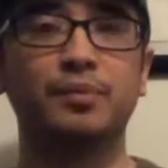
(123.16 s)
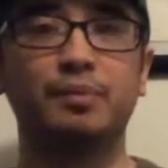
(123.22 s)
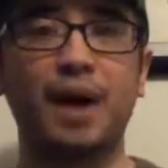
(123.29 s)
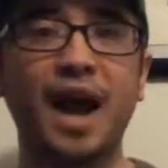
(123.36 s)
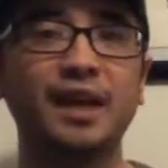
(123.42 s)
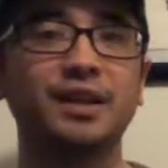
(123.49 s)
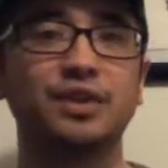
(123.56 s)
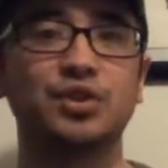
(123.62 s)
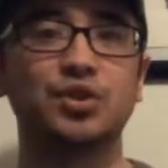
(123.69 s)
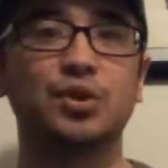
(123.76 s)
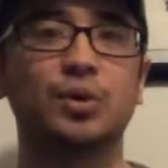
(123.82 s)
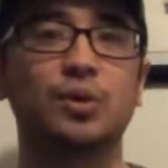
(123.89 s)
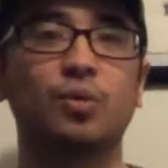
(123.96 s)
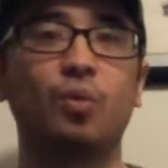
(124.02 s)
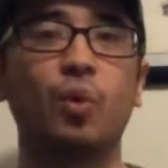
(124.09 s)
pilots
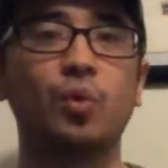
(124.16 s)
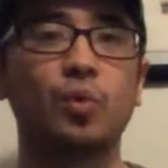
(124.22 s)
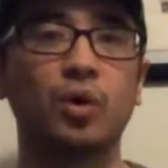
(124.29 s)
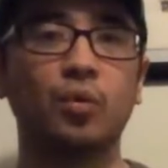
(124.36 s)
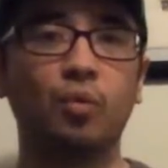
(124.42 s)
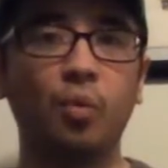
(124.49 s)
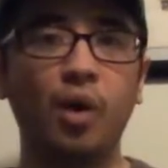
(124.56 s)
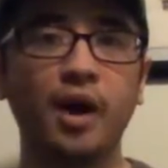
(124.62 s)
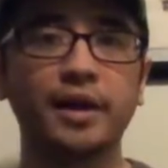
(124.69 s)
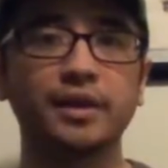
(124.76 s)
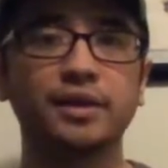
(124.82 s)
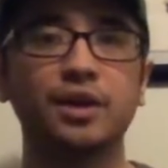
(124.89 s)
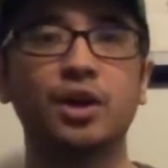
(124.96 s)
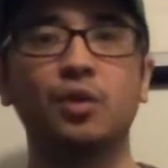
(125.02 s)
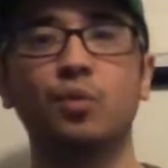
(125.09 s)
during World War I
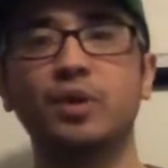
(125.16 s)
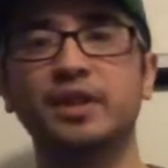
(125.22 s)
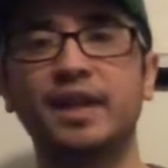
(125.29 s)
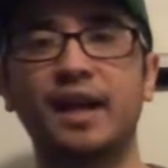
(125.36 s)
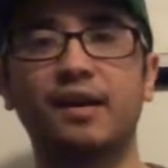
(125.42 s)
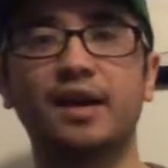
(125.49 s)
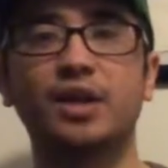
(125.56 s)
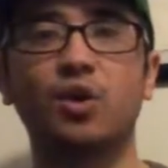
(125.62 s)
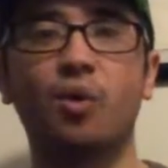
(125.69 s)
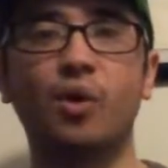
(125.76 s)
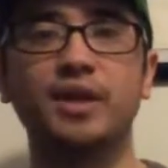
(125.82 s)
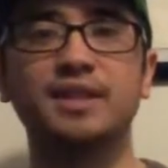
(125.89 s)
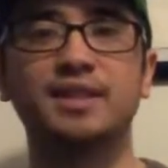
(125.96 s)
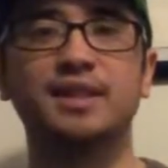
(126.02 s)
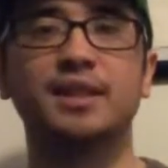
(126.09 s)
would carry
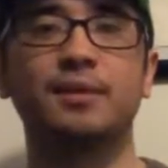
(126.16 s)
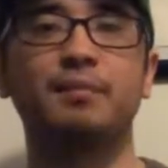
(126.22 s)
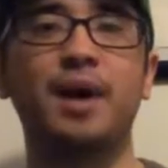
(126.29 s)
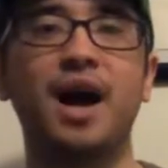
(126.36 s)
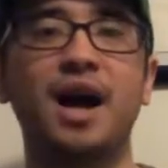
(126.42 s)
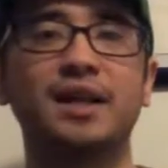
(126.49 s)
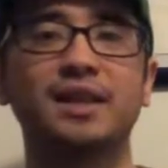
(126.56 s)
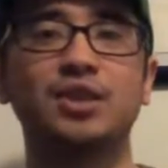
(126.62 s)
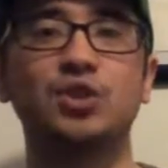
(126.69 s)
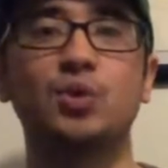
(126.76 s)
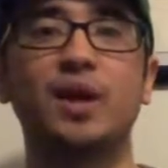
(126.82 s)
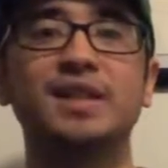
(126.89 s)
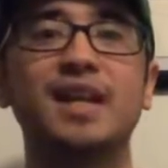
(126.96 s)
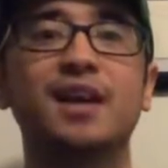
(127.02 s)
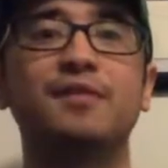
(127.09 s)
coins in their pockets to
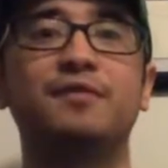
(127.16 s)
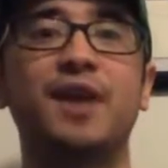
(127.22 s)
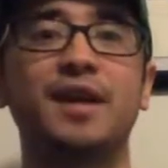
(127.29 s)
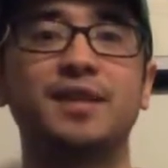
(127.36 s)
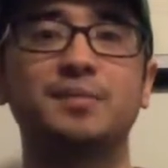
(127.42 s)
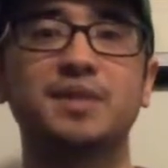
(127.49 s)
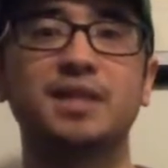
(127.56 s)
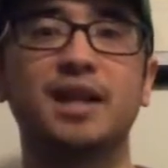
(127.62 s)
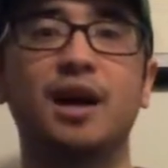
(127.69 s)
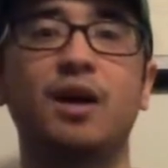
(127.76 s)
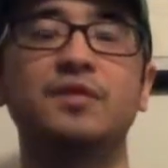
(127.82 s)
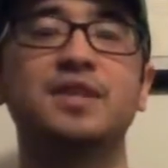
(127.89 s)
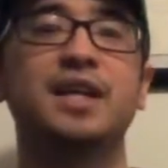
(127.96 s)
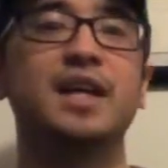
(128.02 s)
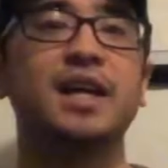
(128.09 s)
identify
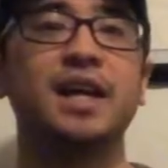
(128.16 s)
themselves